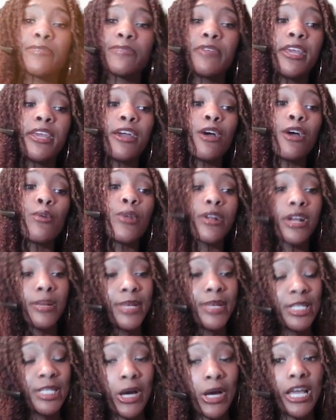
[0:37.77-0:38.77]
video, we're going
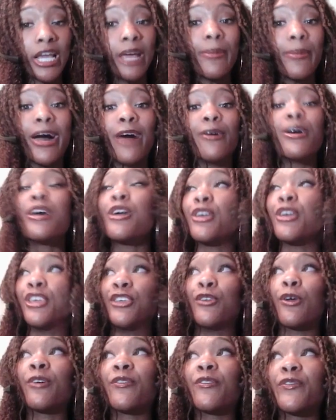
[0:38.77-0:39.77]
to be talking about
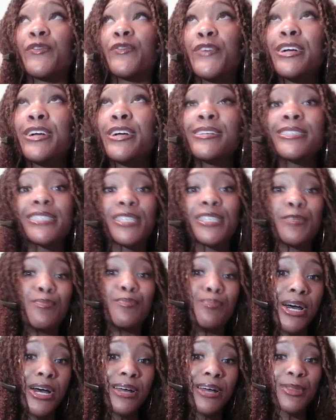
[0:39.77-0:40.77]
your first
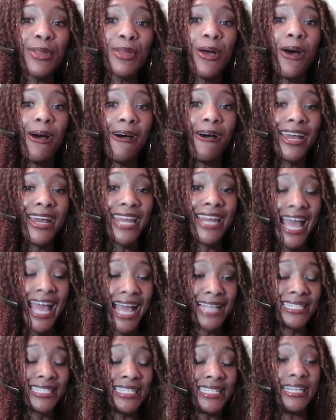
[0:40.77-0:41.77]
month on
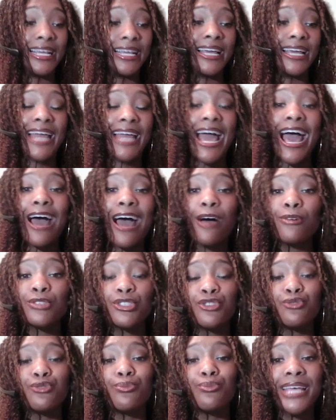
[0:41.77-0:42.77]
Etsy and how
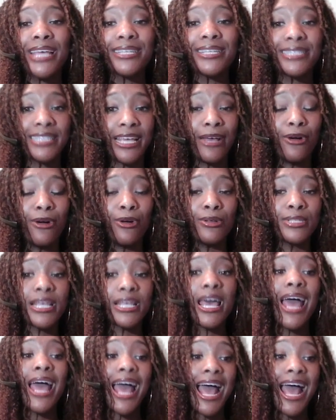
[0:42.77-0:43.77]
to make sales
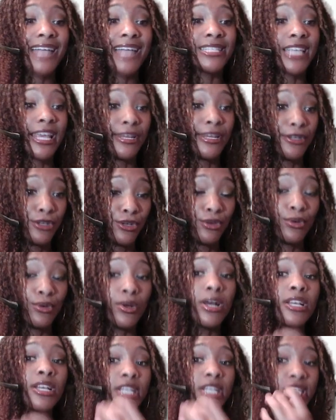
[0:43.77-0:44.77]
as a new
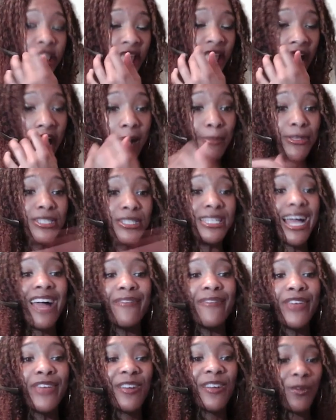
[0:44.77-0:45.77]
shop.
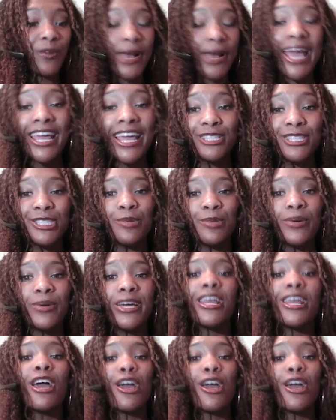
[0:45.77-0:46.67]
Diving right into it,